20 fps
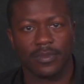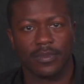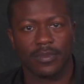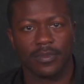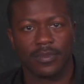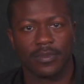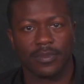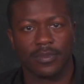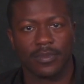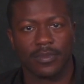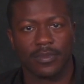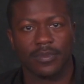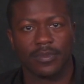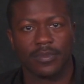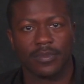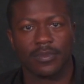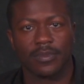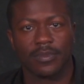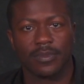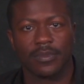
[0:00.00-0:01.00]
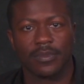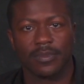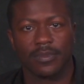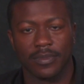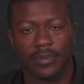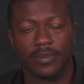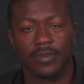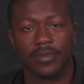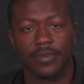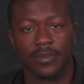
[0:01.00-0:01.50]

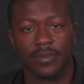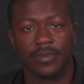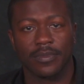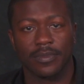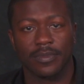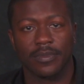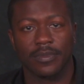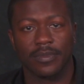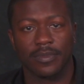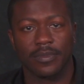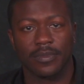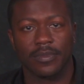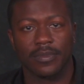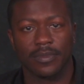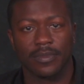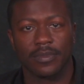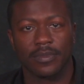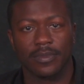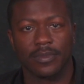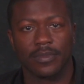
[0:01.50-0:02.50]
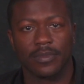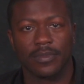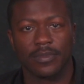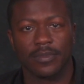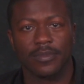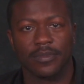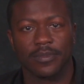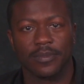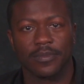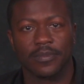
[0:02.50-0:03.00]

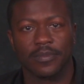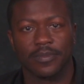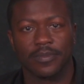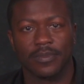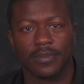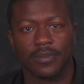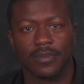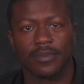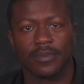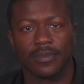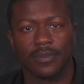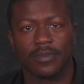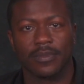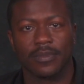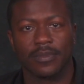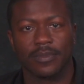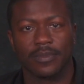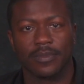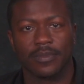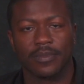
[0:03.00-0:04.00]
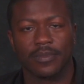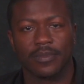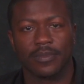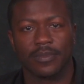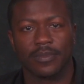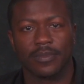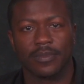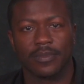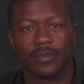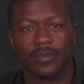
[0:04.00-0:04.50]

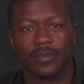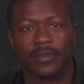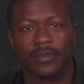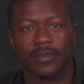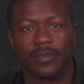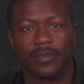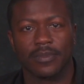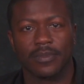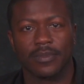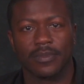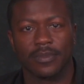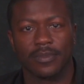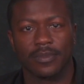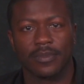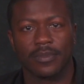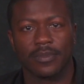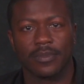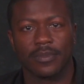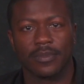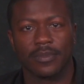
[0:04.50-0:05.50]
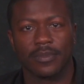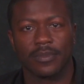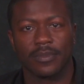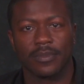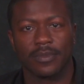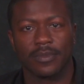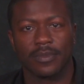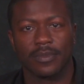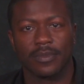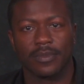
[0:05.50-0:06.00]
(silent)